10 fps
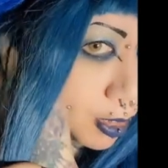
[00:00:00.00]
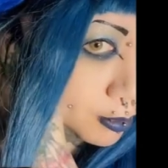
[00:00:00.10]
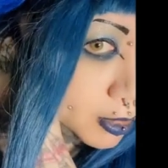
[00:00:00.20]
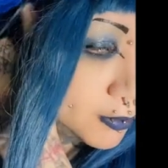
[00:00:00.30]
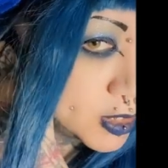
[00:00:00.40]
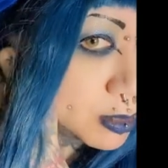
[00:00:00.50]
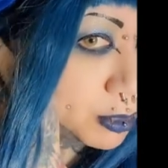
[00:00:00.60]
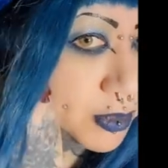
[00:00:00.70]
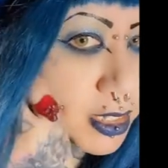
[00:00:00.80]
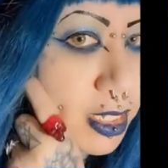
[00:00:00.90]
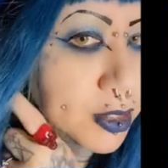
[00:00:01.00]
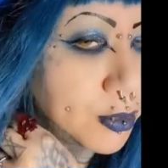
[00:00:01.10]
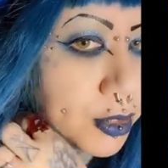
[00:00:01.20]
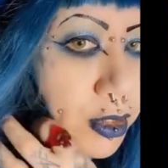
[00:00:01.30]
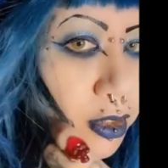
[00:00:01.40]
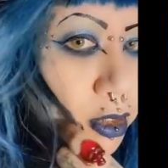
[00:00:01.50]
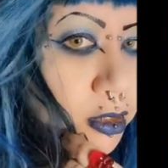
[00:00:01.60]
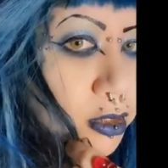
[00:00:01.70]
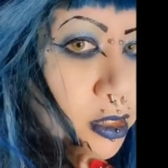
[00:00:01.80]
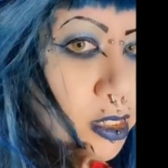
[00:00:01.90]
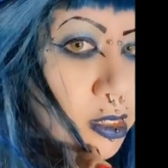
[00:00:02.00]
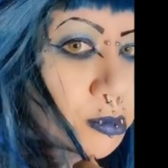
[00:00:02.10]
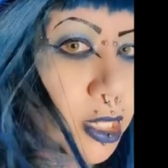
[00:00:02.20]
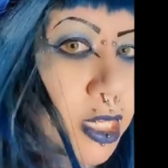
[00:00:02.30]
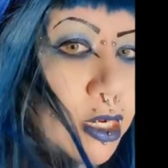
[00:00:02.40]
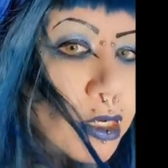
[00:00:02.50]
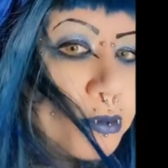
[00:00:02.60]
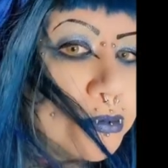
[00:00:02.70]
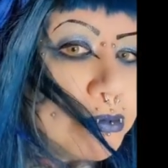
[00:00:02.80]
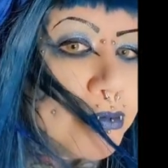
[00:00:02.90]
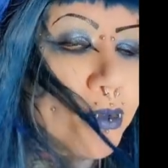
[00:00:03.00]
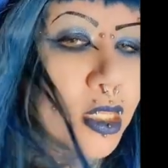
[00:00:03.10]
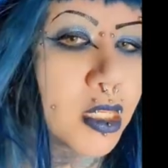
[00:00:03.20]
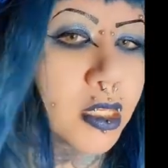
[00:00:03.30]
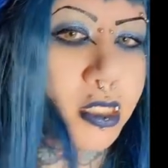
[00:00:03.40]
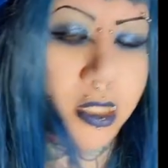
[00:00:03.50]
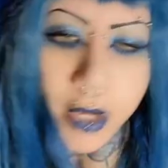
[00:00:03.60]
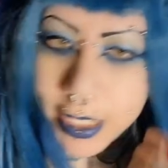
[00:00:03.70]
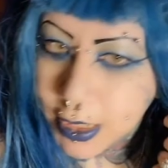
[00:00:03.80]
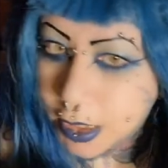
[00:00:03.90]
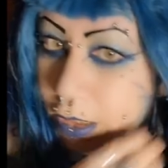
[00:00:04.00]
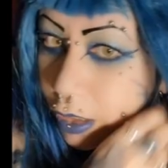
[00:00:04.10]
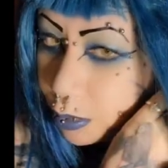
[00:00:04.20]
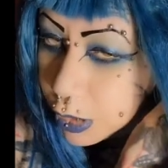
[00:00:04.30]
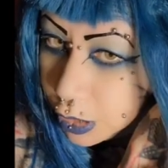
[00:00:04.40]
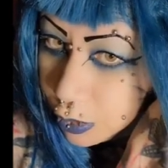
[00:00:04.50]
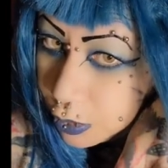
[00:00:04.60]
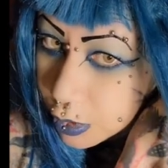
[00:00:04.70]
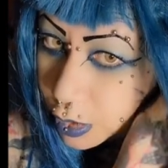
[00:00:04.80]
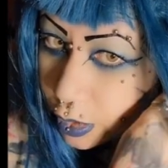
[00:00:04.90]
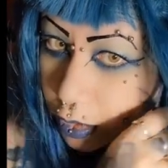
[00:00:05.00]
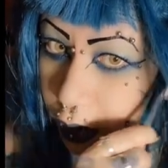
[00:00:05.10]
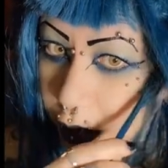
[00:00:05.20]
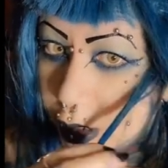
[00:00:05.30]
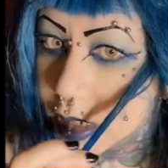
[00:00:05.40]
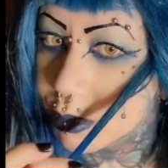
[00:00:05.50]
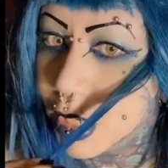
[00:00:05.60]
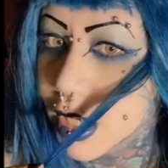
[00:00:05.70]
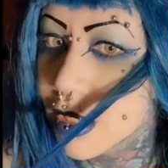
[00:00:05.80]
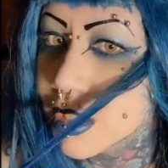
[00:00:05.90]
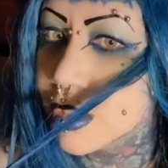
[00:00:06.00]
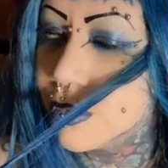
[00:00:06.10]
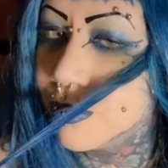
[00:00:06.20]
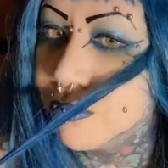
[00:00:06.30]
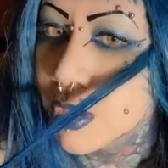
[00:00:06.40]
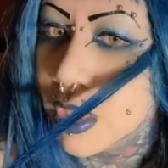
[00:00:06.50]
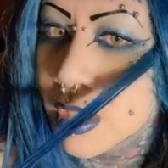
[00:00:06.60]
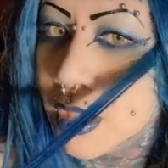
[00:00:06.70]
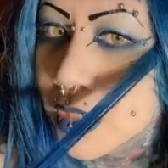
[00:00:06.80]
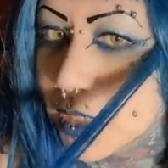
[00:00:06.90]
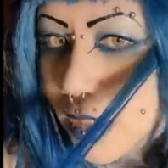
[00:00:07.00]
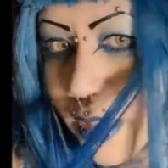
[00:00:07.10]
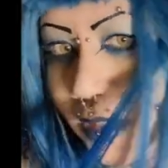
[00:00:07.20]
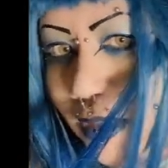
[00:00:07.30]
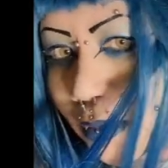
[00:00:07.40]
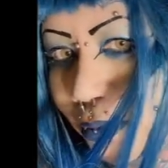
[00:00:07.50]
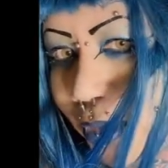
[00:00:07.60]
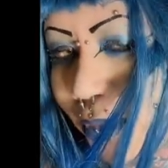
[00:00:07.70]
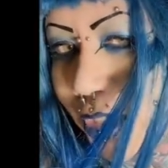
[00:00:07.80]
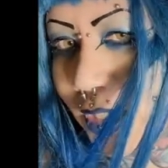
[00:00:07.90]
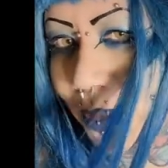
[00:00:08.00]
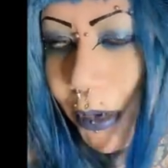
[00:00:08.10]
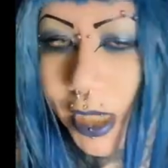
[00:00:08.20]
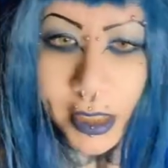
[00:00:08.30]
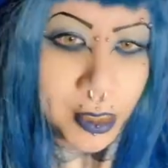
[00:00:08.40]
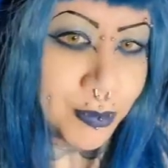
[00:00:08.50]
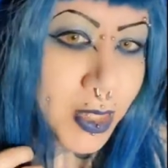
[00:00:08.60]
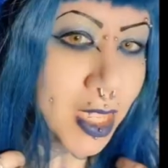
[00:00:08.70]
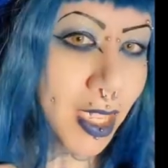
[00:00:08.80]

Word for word: I left some of it down. This is my hair. So I did go blue. This is my hair too. It's pretty much the same color.